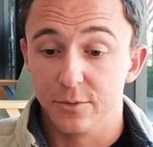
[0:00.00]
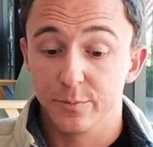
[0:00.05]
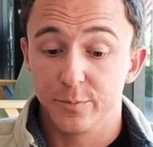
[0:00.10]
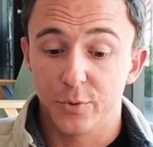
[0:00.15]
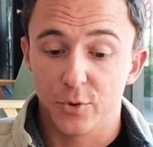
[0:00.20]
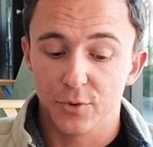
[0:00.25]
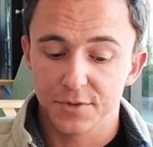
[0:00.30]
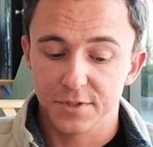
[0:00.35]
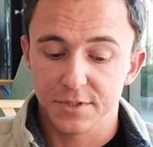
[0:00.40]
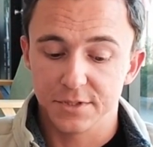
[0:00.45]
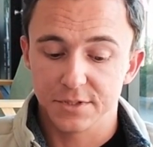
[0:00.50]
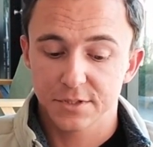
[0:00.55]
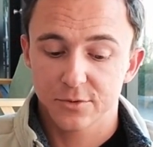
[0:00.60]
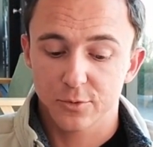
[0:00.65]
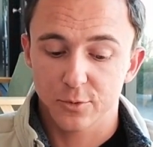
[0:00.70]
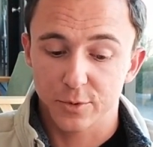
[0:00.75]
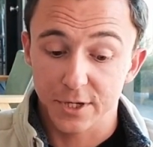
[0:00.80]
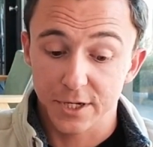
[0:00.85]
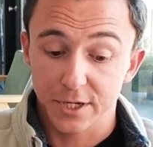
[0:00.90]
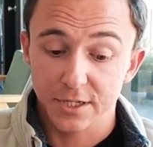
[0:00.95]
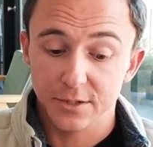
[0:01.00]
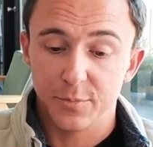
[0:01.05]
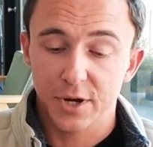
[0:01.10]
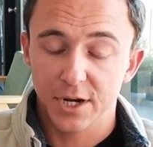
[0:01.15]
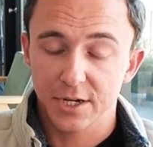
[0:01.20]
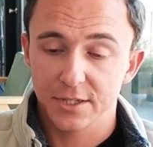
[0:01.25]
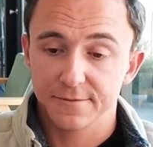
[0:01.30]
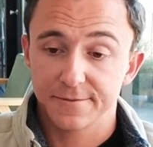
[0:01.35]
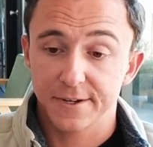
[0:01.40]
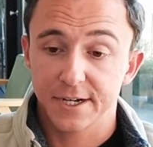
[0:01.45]
both is created
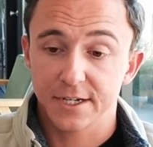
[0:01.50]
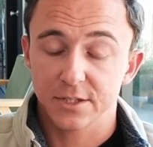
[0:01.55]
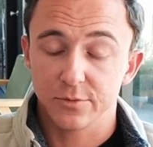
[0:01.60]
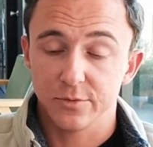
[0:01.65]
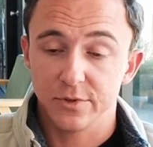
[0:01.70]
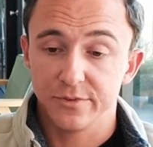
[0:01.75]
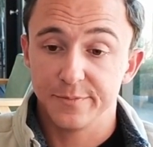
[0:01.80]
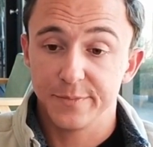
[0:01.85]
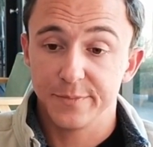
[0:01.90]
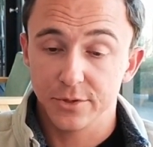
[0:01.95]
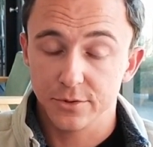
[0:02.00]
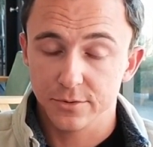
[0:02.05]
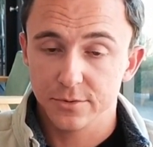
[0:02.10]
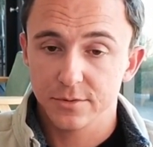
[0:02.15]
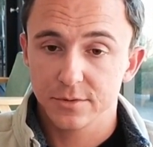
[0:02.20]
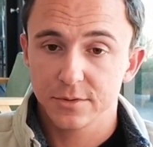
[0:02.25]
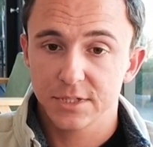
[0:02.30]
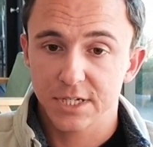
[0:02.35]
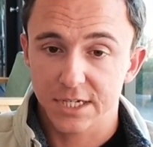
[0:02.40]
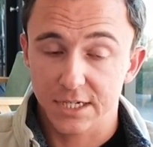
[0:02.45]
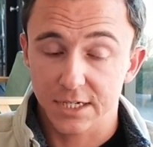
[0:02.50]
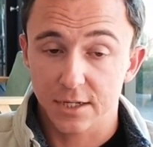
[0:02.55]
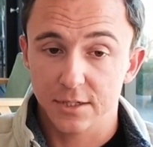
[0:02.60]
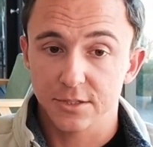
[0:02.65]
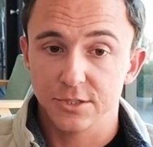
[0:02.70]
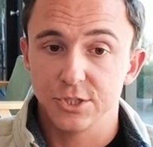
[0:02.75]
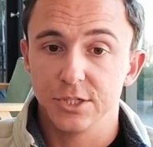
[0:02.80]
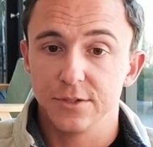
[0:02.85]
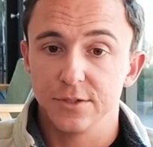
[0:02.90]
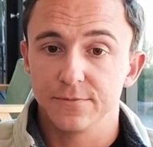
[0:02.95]
by the fact that we've built
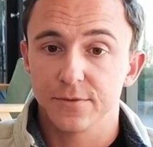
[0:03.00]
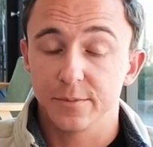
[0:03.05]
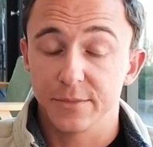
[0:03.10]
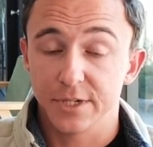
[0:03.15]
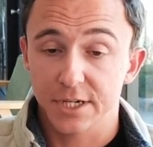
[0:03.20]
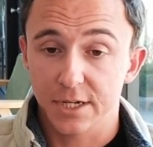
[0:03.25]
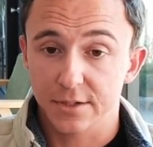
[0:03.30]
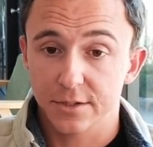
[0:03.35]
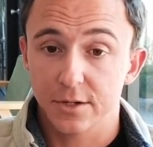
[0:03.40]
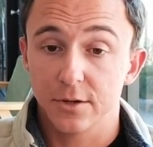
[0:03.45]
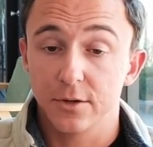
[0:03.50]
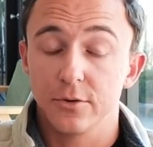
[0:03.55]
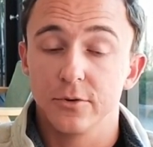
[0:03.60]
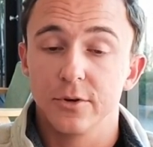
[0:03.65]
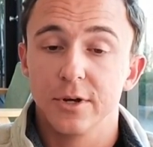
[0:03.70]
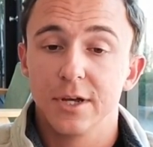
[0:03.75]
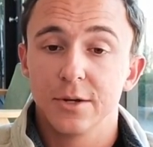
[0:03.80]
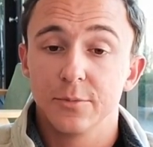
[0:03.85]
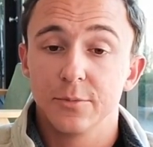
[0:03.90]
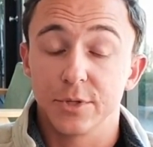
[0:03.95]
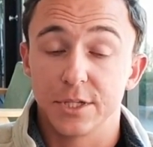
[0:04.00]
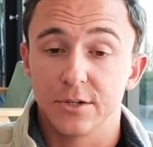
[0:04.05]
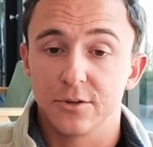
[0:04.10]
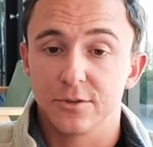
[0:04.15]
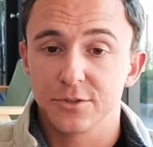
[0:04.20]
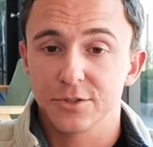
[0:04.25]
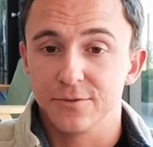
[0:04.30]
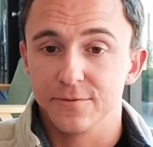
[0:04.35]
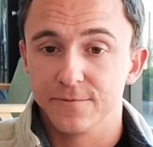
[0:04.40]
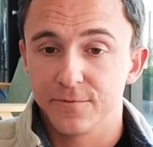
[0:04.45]
technology from the get-go, but then
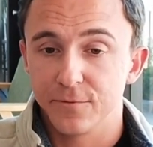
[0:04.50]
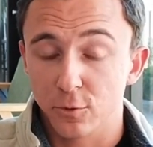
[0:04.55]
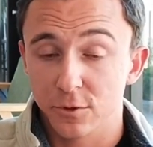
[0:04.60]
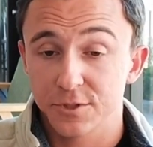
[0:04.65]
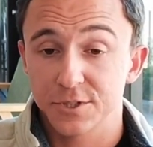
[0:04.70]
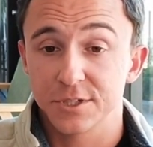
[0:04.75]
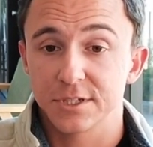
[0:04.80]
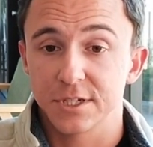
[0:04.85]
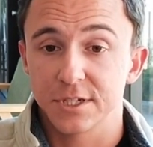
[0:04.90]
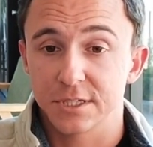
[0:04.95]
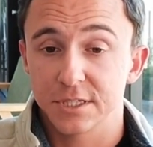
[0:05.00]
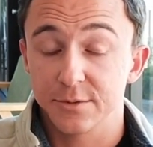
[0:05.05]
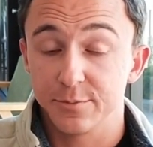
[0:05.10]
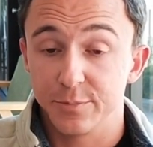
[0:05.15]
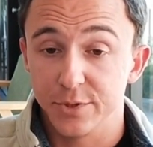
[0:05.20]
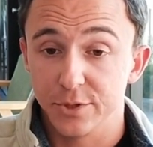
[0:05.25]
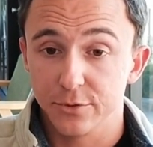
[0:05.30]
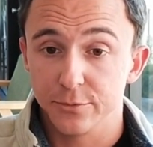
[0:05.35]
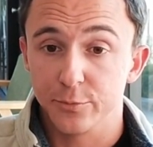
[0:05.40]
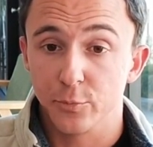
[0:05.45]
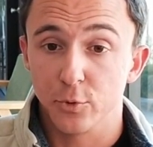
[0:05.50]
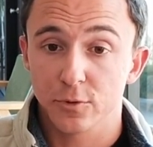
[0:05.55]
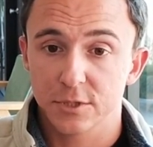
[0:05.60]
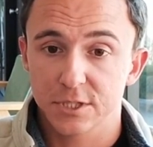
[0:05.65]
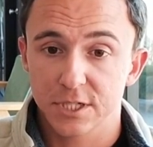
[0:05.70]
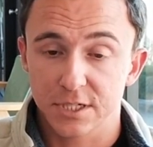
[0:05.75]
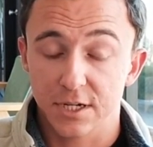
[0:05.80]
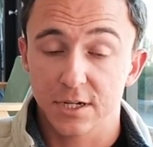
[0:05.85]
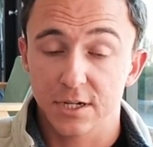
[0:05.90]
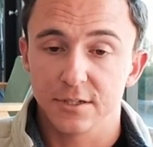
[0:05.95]
also forces us to build more
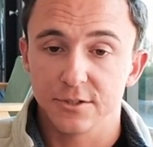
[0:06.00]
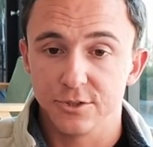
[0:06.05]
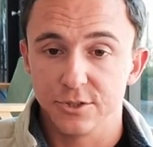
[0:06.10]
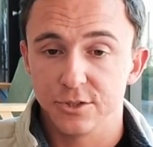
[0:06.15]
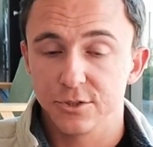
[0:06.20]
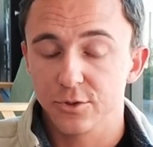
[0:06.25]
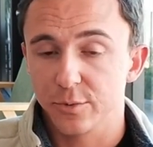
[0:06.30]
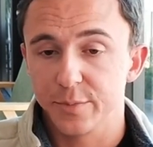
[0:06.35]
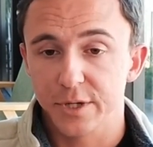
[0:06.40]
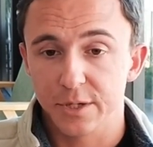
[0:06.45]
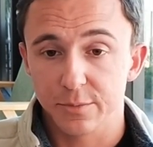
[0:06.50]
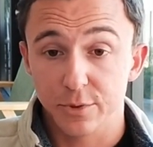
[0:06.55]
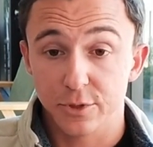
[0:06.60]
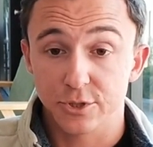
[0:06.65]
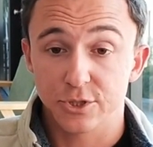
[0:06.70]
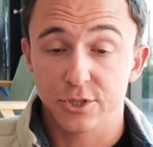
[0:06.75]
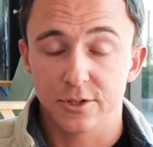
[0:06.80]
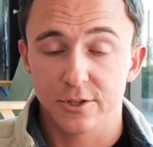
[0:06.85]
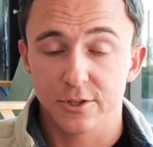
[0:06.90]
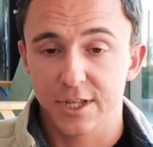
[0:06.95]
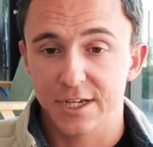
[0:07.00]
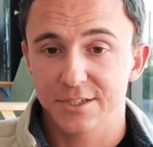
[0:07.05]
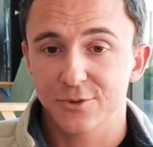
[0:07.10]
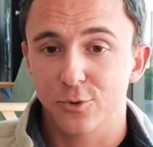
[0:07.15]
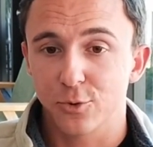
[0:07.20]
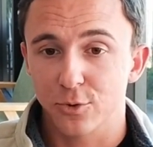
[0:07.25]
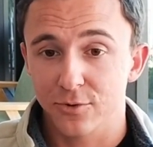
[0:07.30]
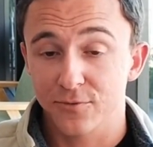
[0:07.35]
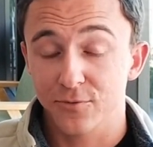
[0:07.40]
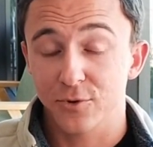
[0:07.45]
technology. So a big push in the last
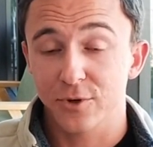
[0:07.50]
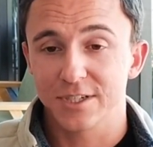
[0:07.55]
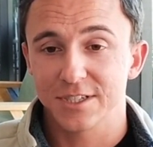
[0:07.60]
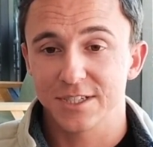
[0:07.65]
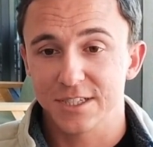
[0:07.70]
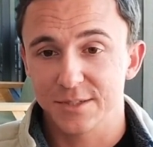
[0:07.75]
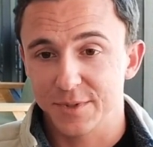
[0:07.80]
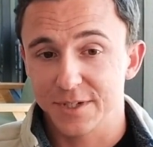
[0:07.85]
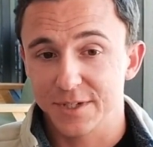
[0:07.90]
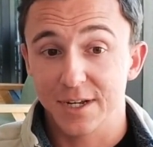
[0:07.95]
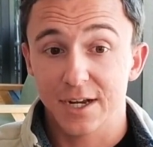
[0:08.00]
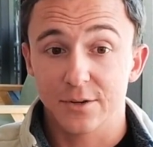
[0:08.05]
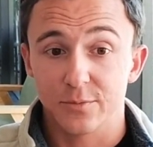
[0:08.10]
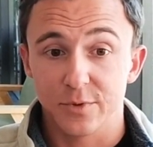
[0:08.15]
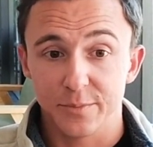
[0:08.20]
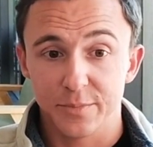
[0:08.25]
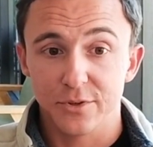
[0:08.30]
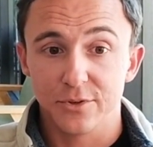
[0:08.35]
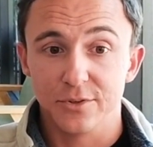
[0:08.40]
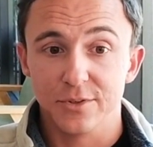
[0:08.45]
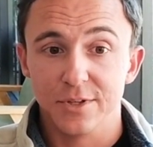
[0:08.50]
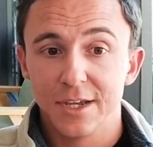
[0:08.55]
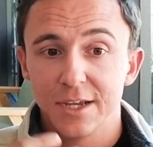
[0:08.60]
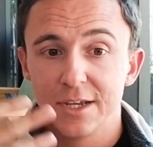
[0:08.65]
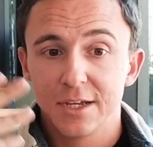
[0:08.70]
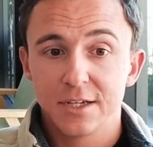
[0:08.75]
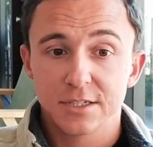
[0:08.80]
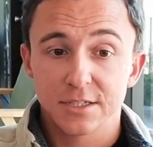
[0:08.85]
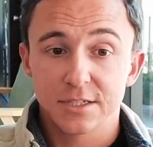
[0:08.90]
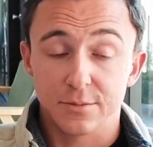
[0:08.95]
quarter for us has been, how do we build
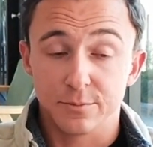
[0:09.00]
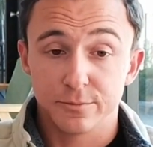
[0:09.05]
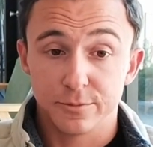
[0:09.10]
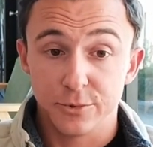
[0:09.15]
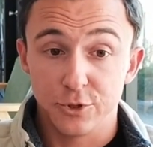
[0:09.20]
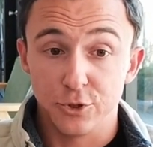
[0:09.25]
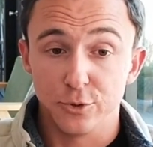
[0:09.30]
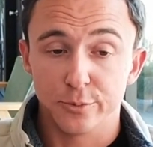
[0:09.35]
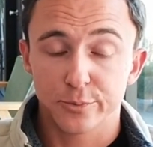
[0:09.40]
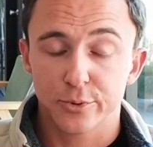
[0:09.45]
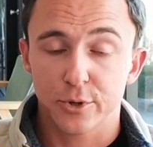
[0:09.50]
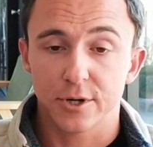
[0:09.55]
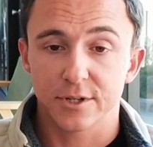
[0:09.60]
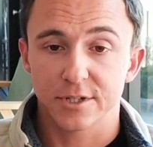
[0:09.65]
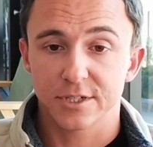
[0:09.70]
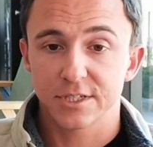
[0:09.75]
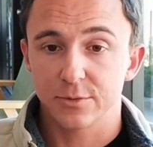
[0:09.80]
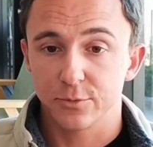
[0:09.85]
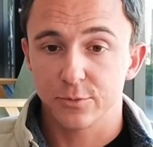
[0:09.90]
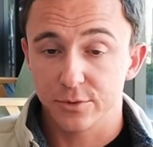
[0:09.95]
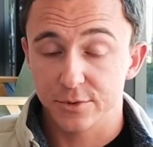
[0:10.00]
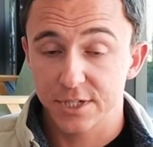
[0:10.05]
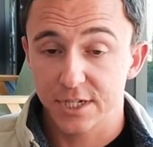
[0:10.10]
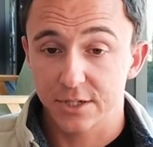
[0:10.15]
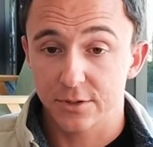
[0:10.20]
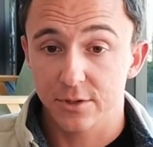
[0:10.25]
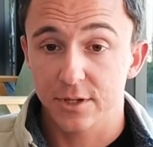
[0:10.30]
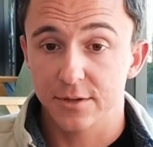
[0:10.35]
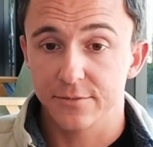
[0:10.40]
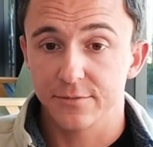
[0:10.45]
some new products that will
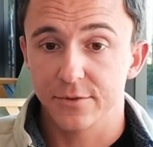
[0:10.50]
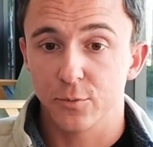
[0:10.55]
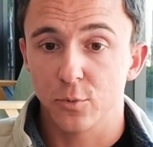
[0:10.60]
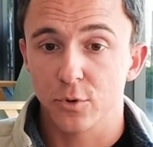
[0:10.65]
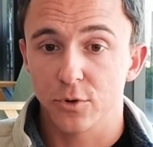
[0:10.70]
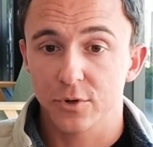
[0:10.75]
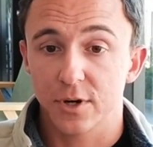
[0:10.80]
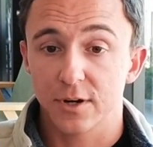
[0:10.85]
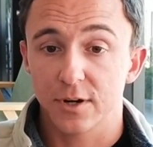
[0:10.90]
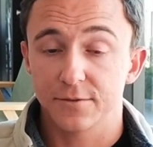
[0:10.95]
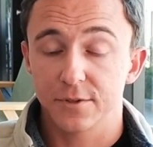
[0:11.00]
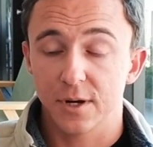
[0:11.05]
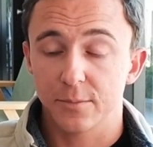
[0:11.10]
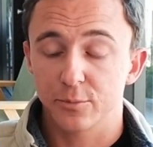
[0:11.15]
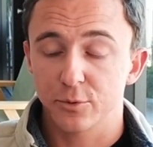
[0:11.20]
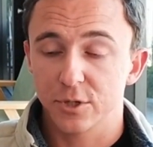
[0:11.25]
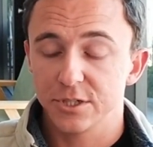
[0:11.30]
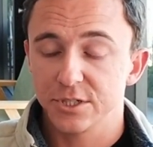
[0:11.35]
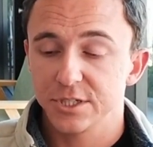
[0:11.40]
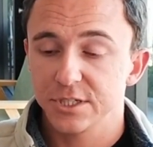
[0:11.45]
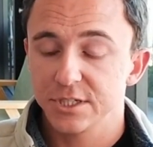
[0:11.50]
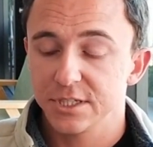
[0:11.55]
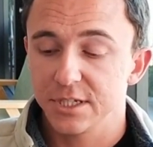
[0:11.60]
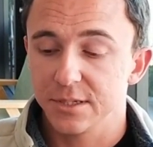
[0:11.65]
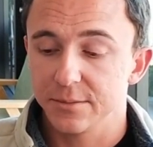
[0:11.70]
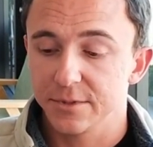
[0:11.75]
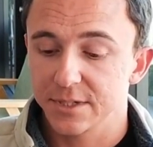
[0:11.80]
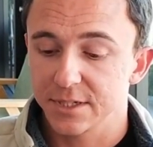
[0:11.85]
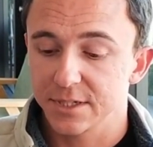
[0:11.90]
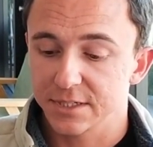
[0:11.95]
take a lot of the work off the operations
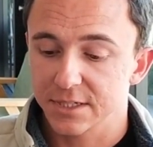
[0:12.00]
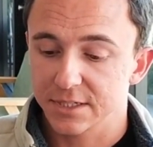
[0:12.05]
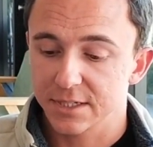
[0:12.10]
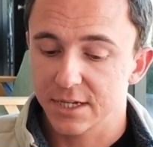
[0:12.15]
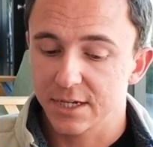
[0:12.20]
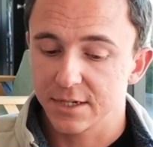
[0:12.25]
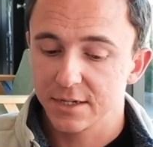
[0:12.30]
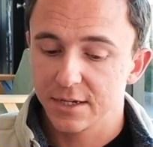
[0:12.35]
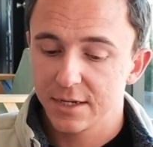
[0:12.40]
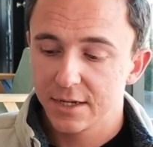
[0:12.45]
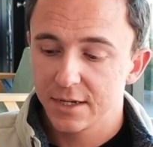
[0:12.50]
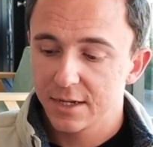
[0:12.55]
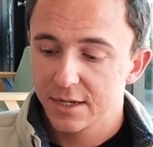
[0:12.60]
team and things like that.